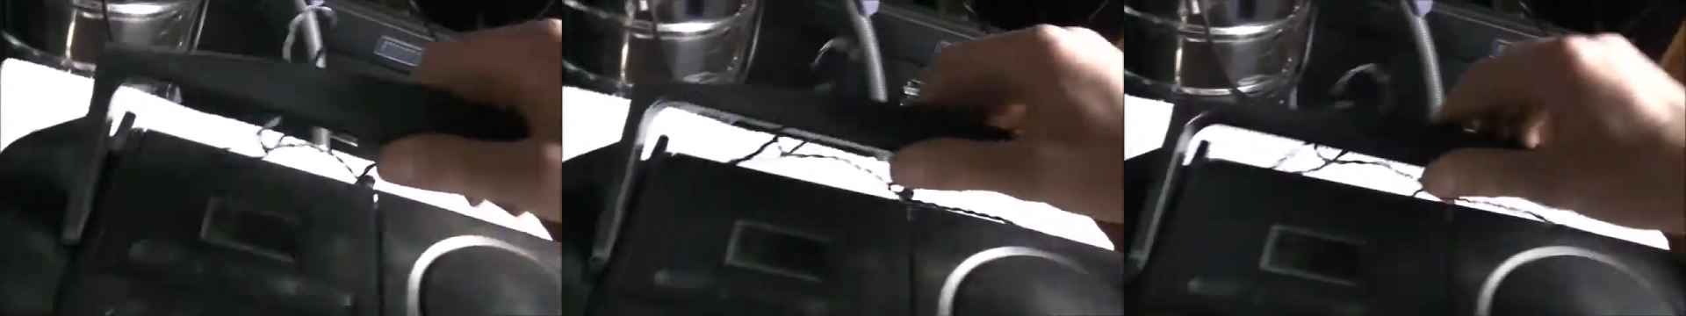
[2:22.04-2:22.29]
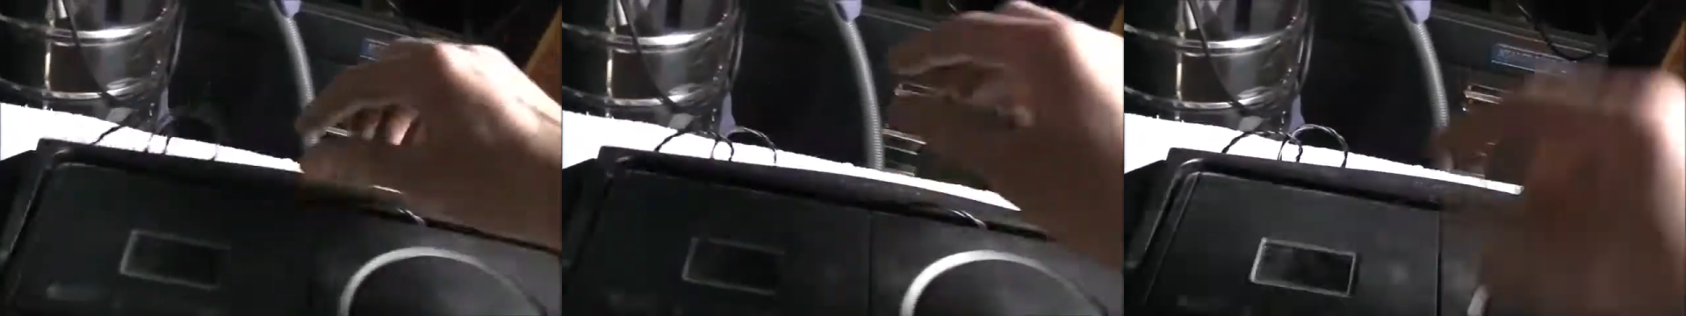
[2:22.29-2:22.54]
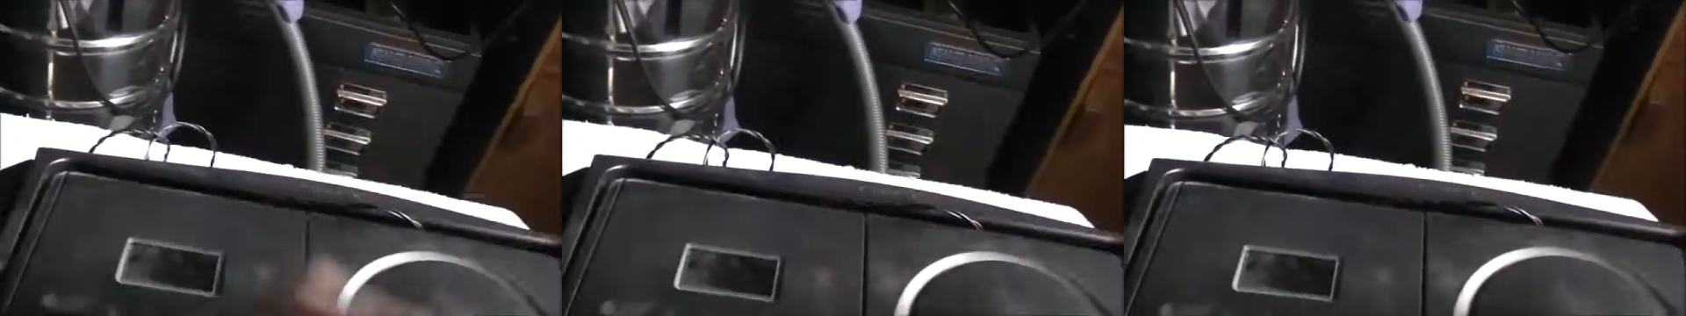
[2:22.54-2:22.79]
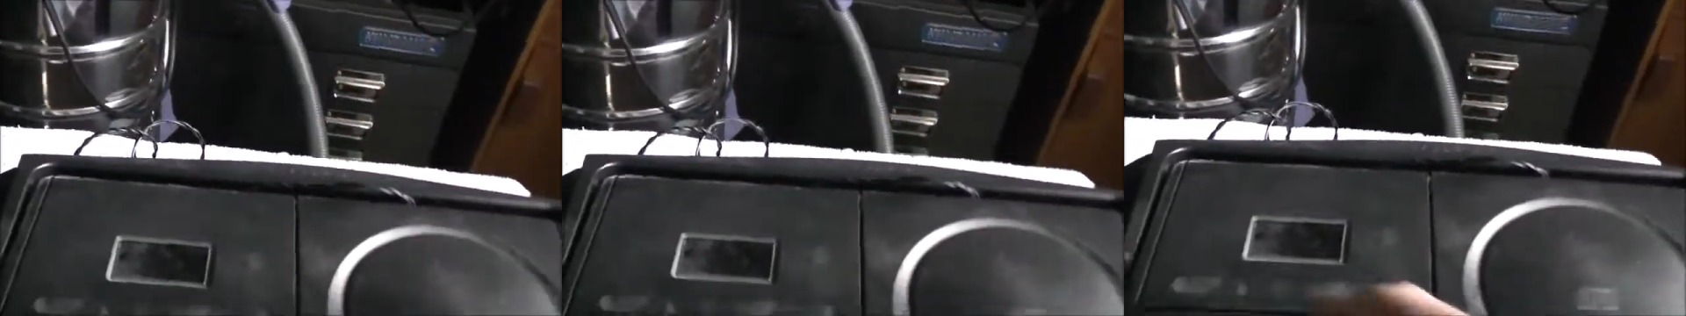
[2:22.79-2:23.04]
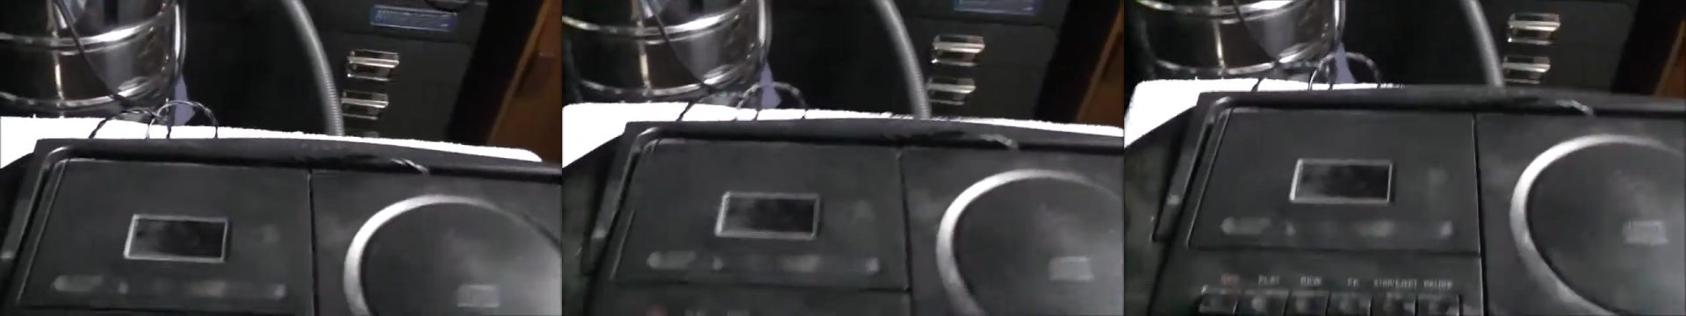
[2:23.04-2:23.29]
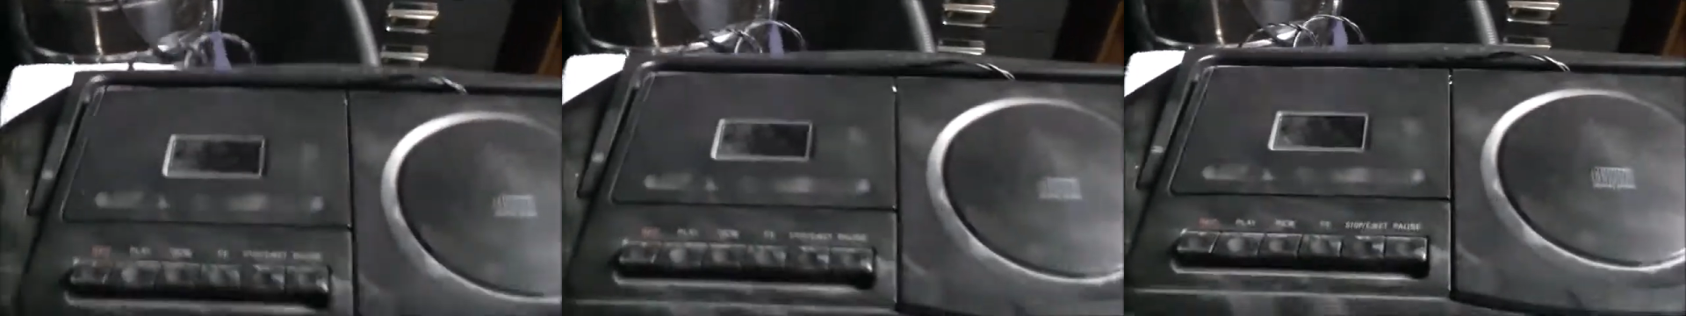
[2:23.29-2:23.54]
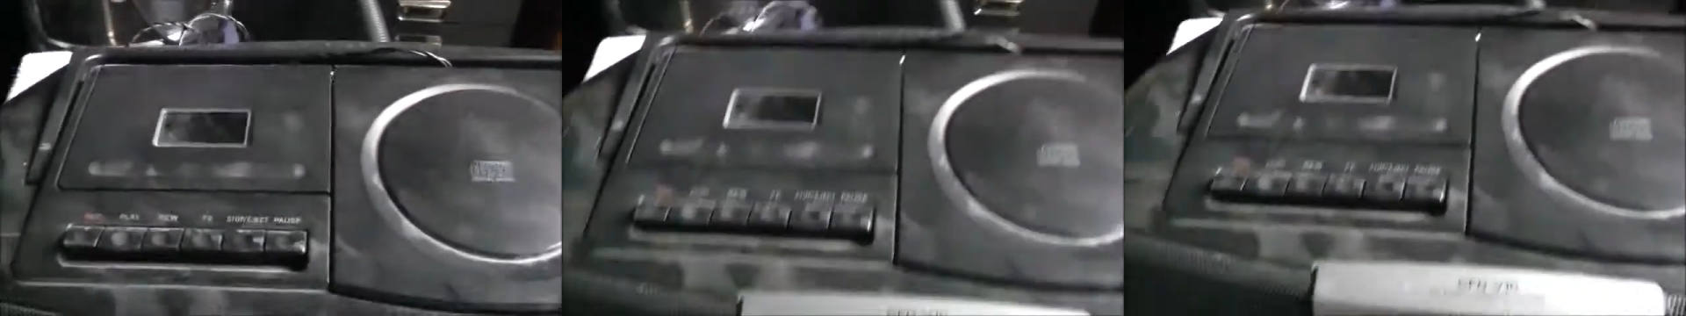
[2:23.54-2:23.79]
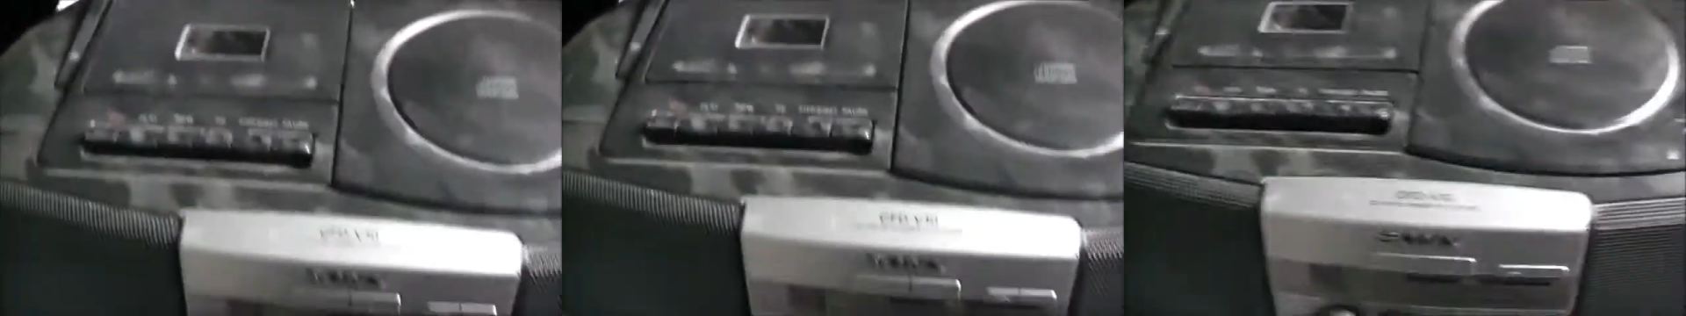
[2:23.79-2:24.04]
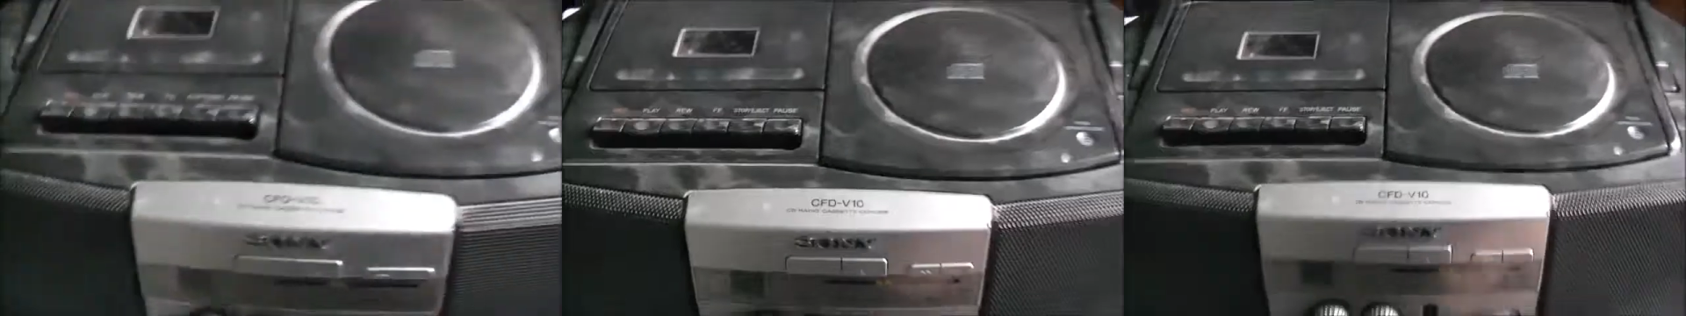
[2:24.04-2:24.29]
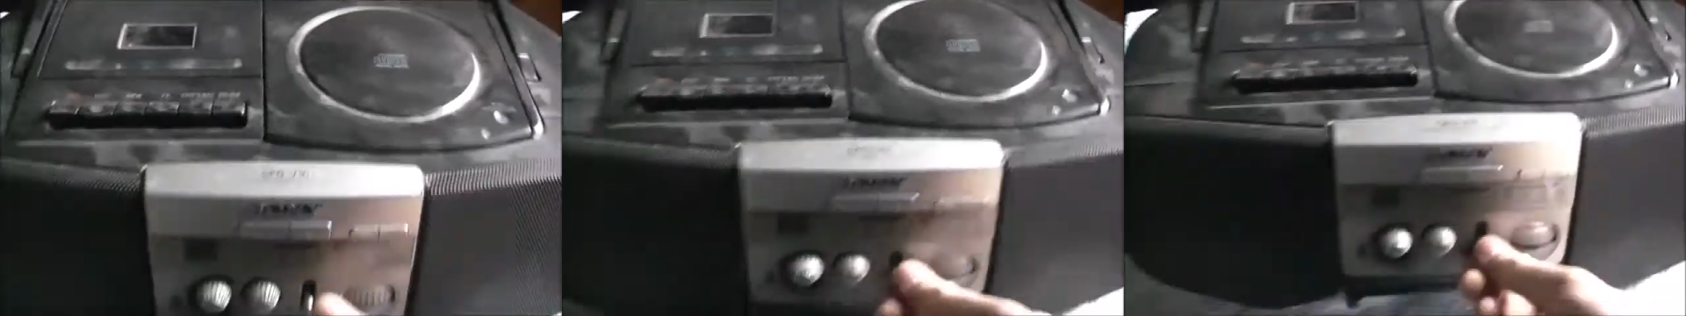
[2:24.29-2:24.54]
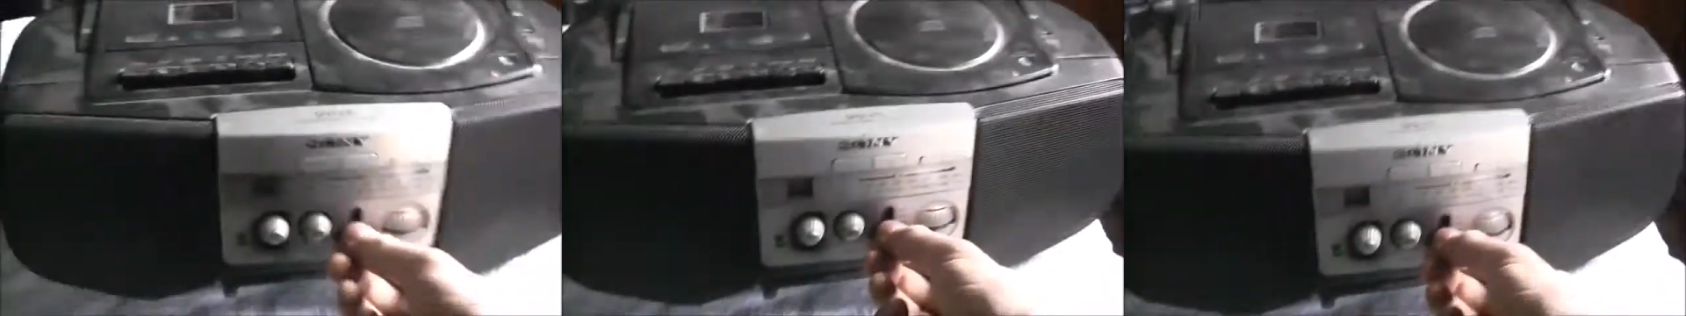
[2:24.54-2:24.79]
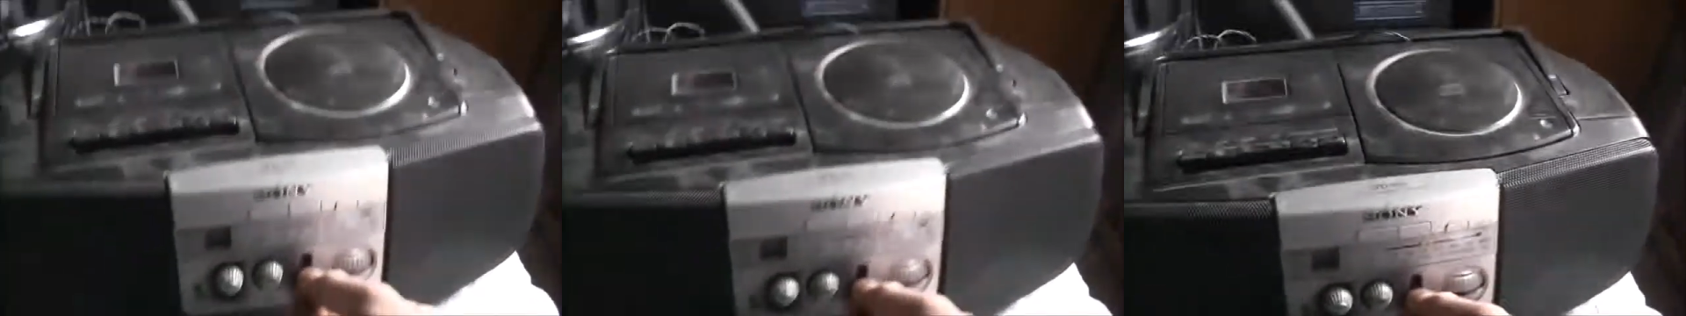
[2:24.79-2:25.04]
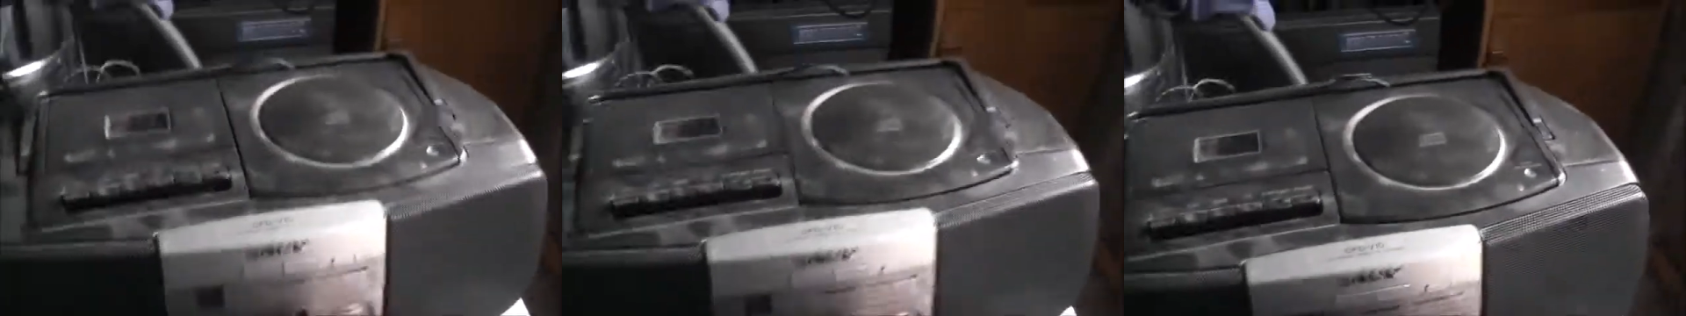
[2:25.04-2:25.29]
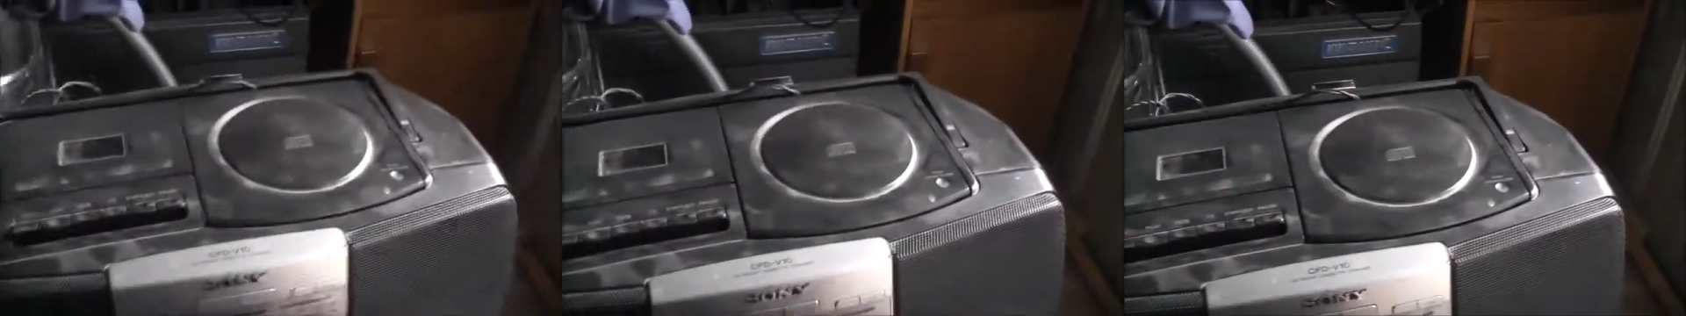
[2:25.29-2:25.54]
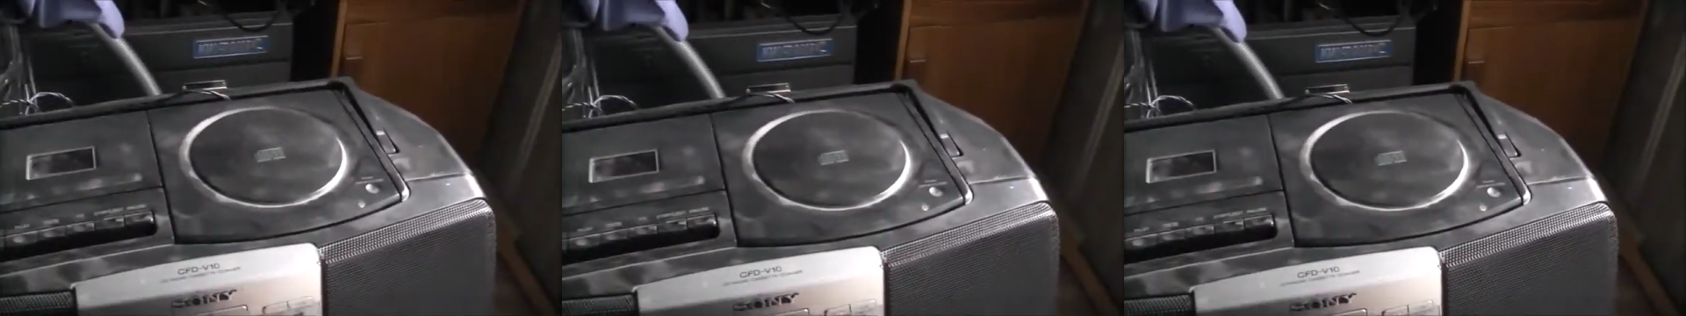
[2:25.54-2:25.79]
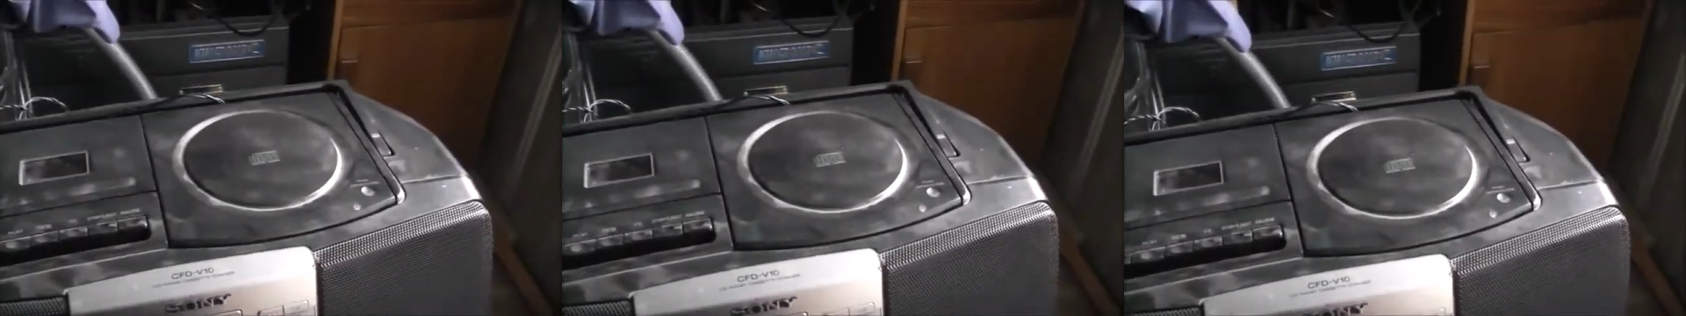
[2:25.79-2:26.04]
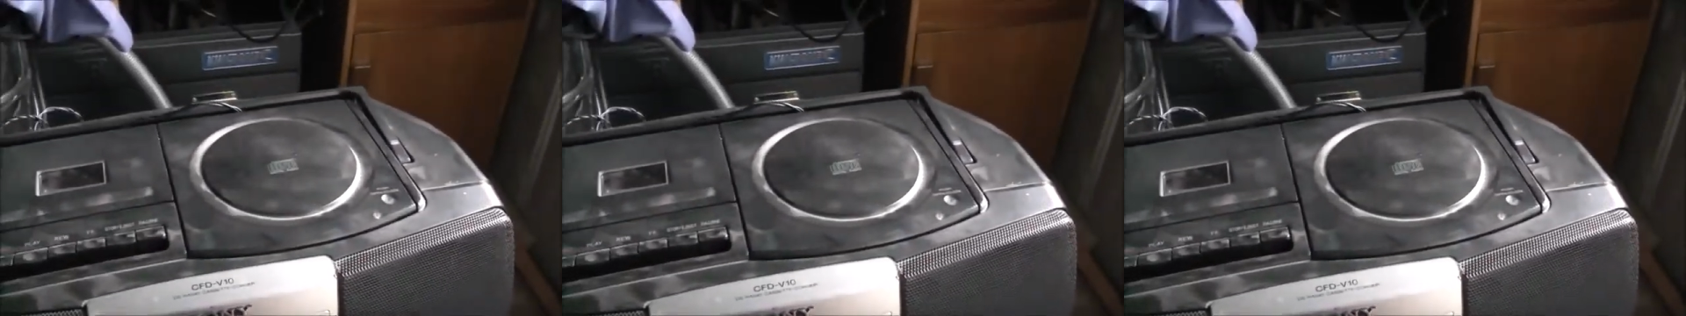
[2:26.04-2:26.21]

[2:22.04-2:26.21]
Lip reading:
[unreadable: no face in view]